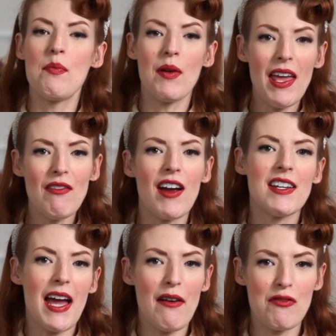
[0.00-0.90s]
The
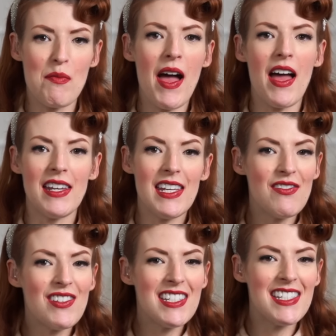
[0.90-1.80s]
playwright Aphra Behn
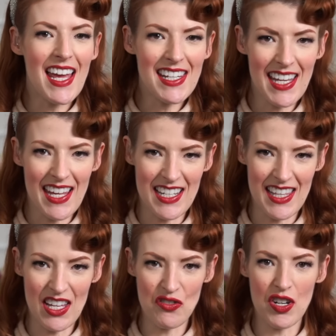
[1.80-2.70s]
even dedicated
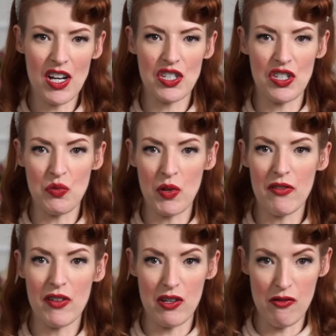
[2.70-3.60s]
the introduction to one
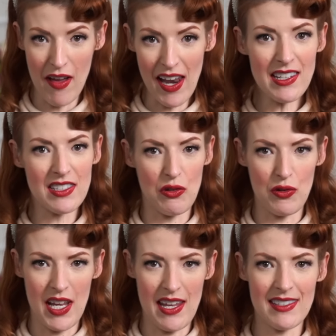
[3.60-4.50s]
of her novellas to
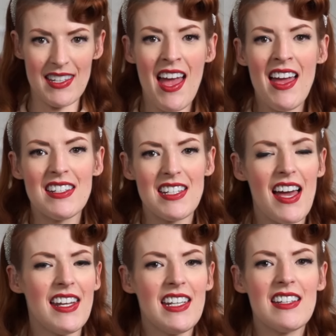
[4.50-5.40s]
Hortense,
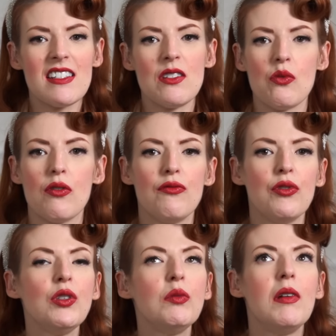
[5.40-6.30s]
turning it into a
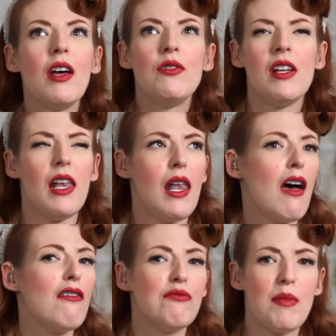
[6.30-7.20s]
full-blown love